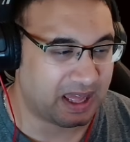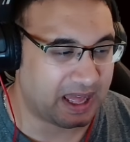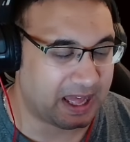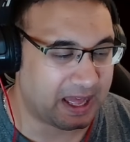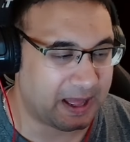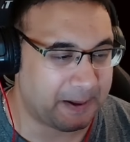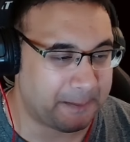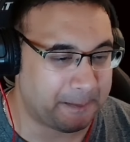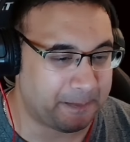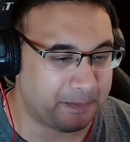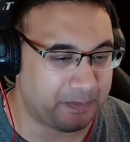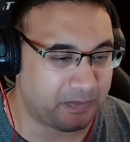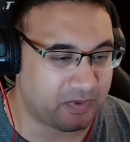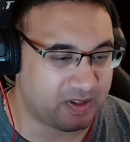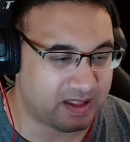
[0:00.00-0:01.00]
um,
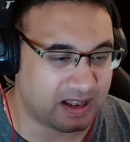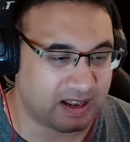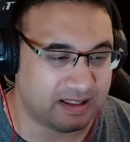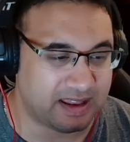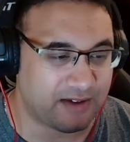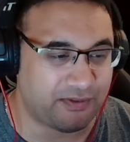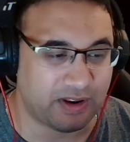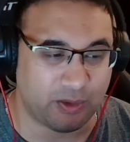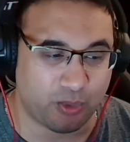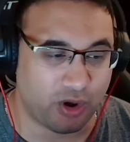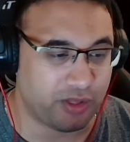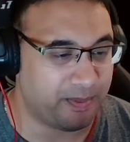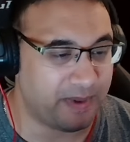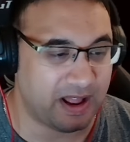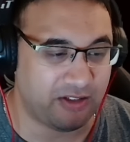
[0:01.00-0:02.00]
still definitely
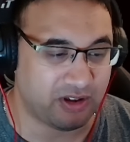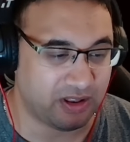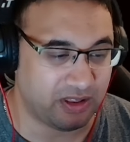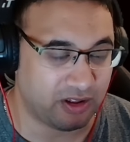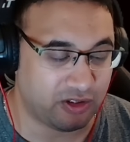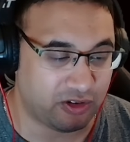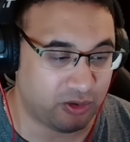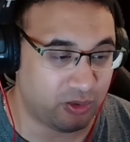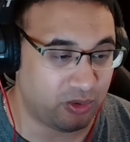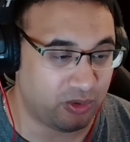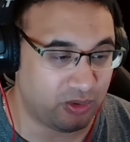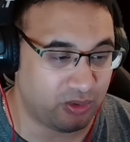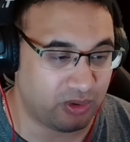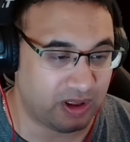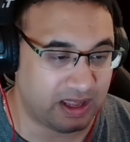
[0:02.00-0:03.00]
worth mentioning the
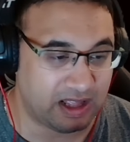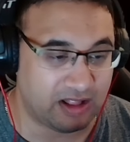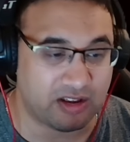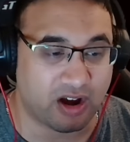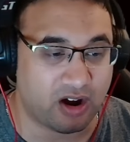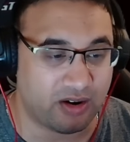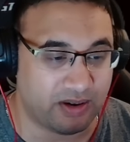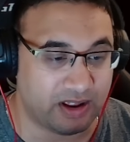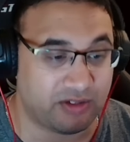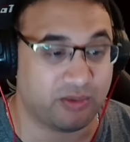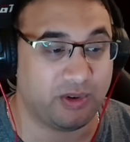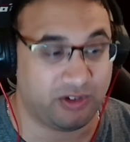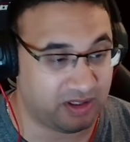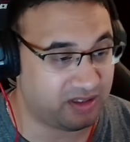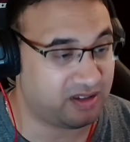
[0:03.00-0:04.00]
two guitarists,
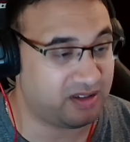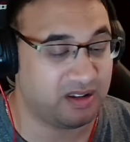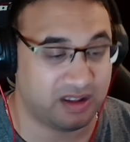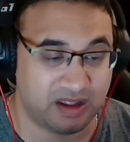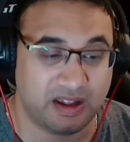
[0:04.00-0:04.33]
which is